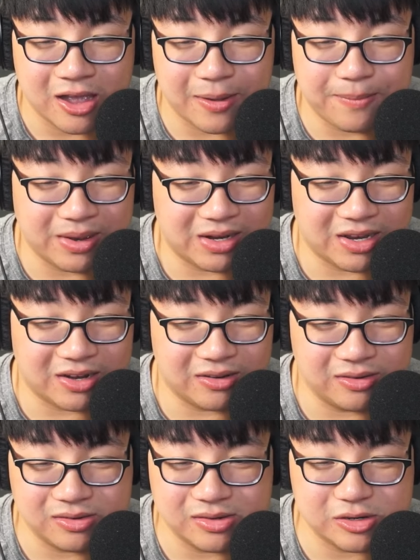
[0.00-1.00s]
billion
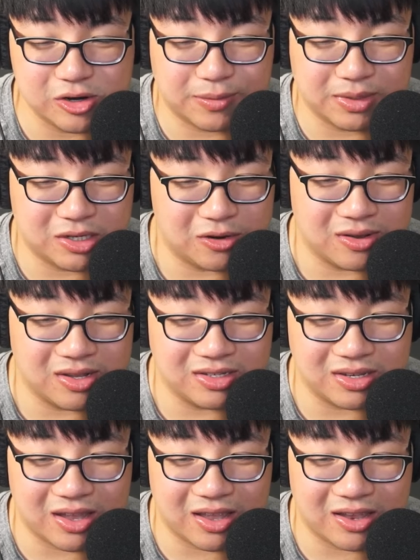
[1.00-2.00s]
normal tokens
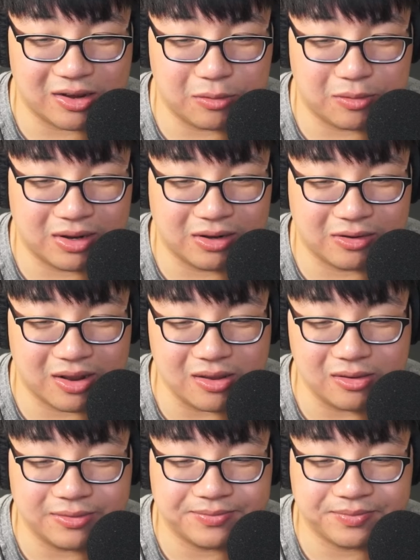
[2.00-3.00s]
and 1 Luna,
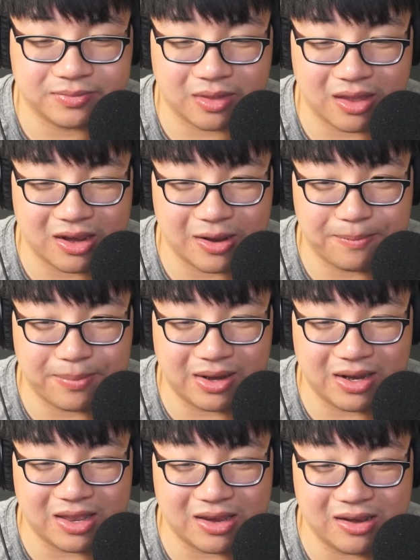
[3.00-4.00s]
and 1
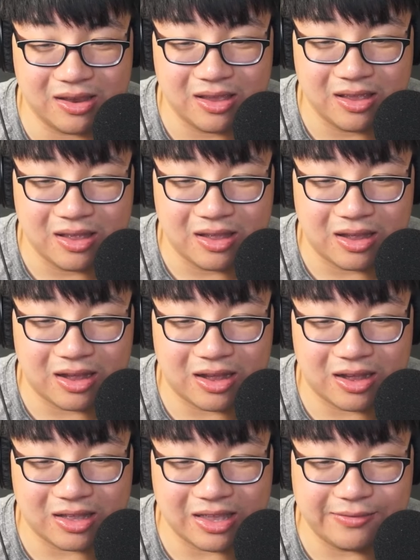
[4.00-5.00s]
billion
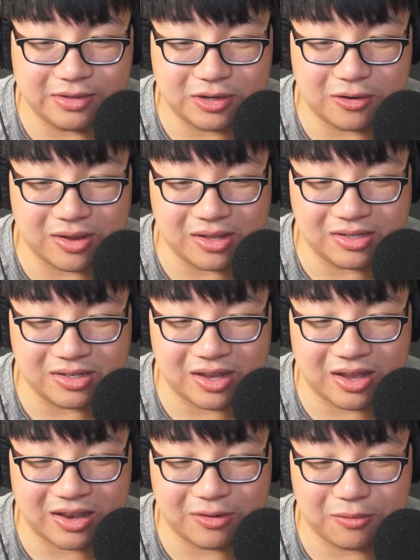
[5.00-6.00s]
evil tokens
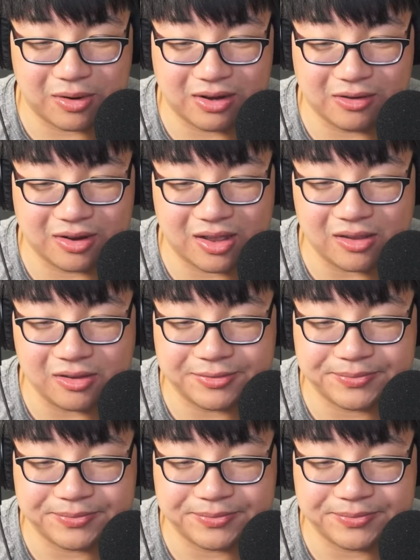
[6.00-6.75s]
and 1 Luna.